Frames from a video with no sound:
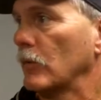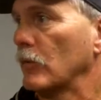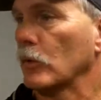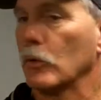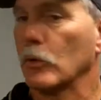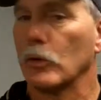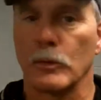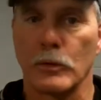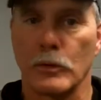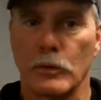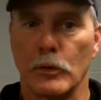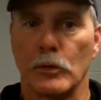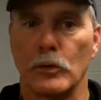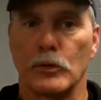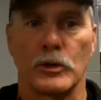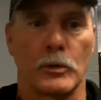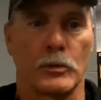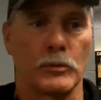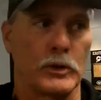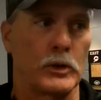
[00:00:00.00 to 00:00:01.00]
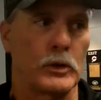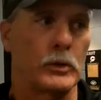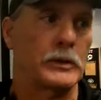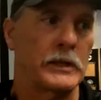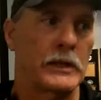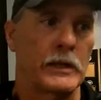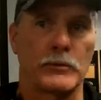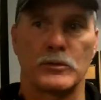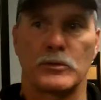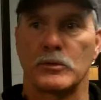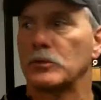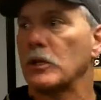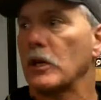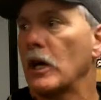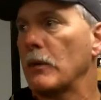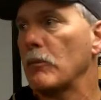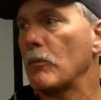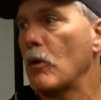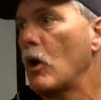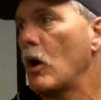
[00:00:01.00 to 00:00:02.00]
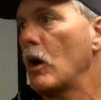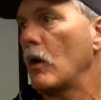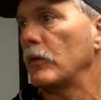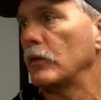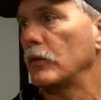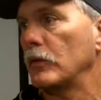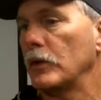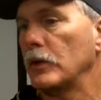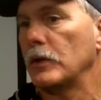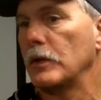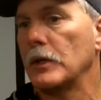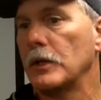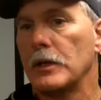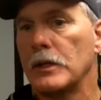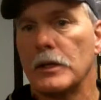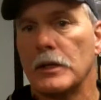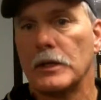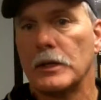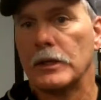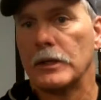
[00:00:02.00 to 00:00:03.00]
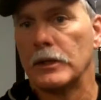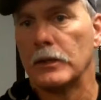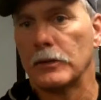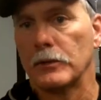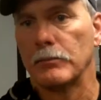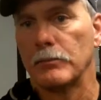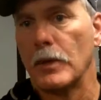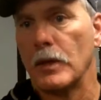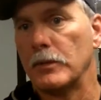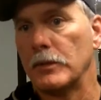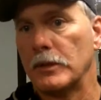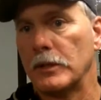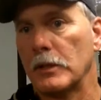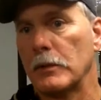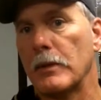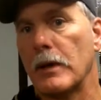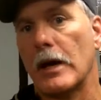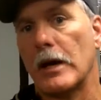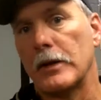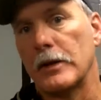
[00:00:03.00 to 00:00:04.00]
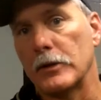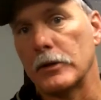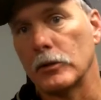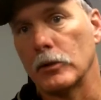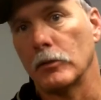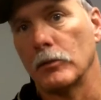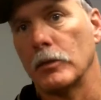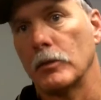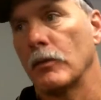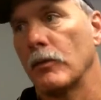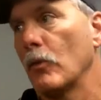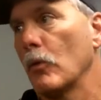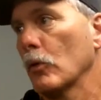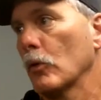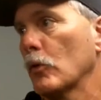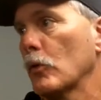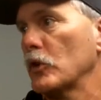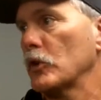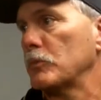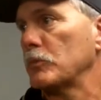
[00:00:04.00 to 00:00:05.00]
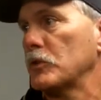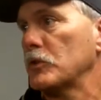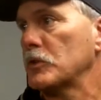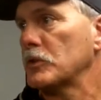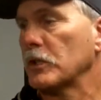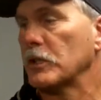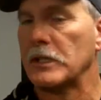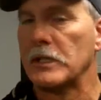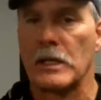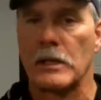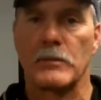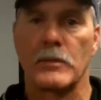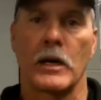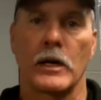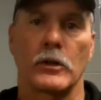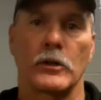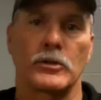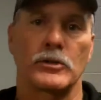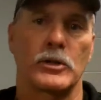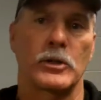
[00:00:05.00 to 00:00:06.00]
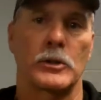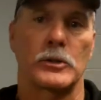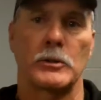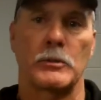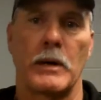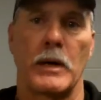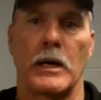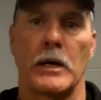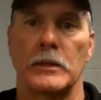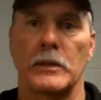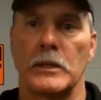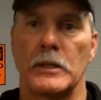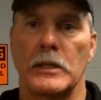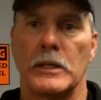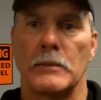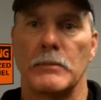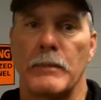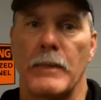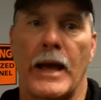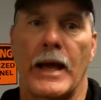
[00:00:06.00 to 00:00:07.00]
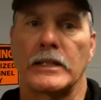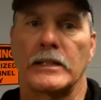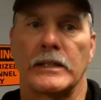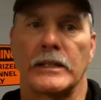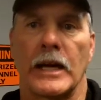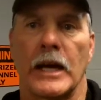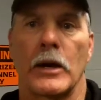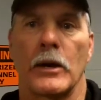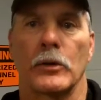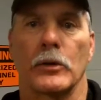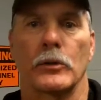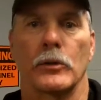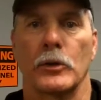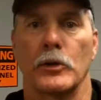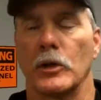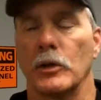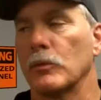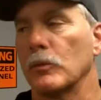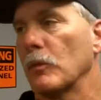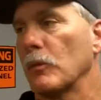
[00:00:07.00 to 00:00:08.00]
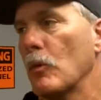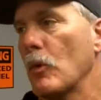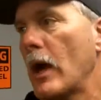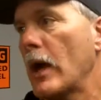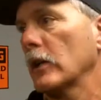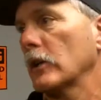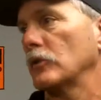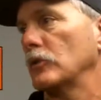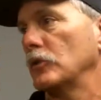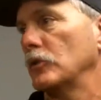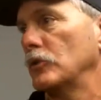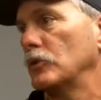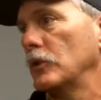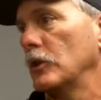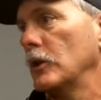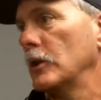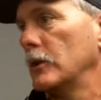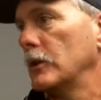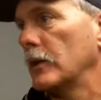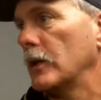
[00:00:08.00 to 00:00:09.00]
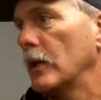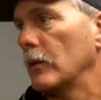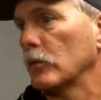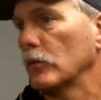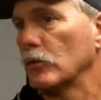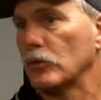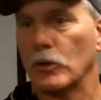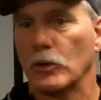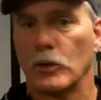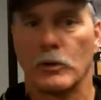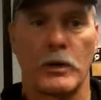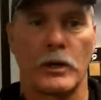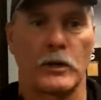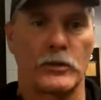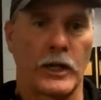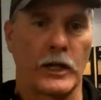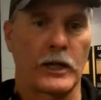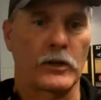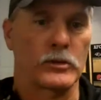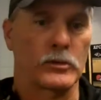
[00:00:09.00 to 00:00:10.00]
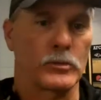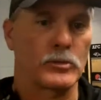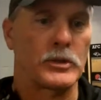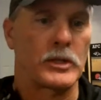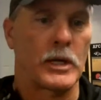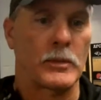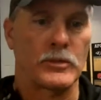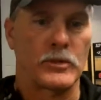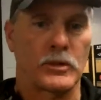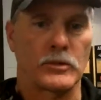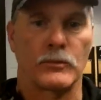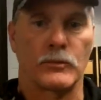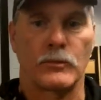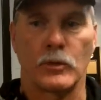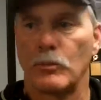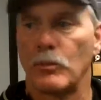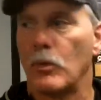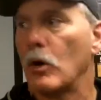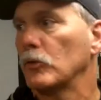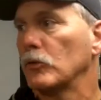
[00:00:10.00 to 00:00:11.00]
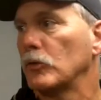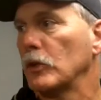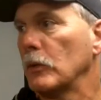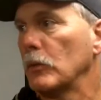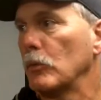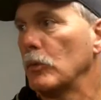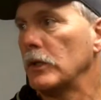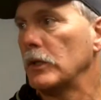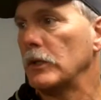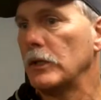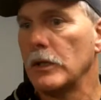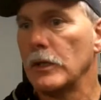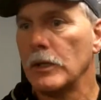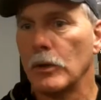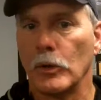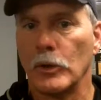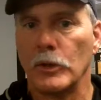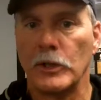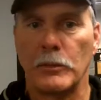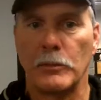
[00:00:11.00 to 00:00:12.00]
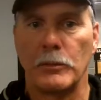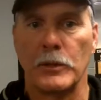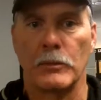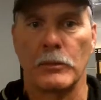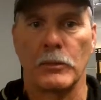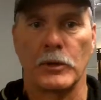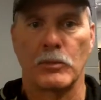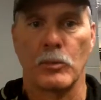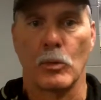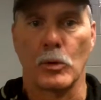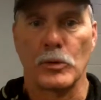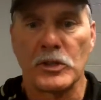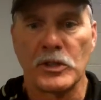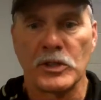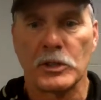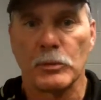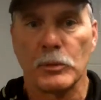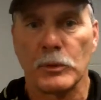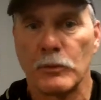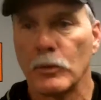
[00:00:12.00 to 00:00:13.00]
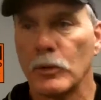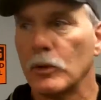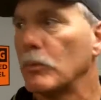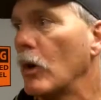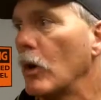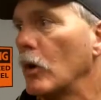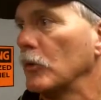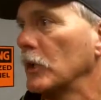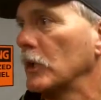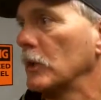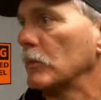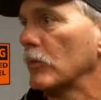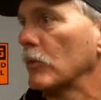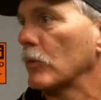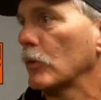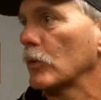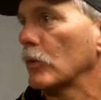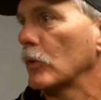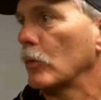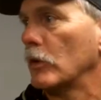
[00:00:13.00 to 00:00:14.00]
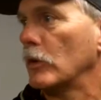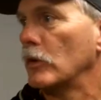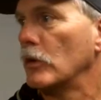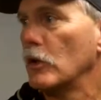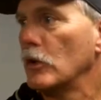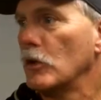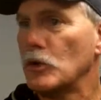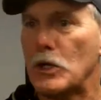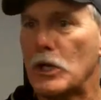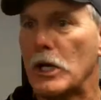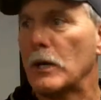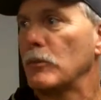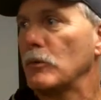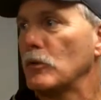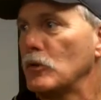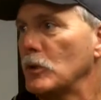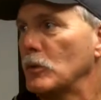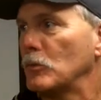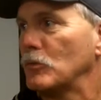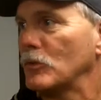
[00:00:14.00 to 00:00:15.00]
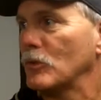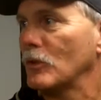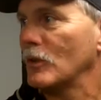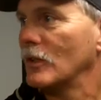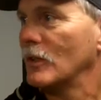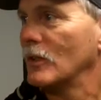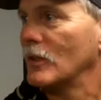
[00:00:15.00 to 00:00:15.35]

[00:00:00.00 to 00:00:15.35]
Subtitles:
If we're going to recruit some, too, and give them some time off, and then, you know, maybe get them out of here a little bit before Christmas. Again, I'm not concerned about maxing out on the number of practices. I'm concerned about taking some steps as a football team. We need to be a much more disciplined football team if we're going to win championships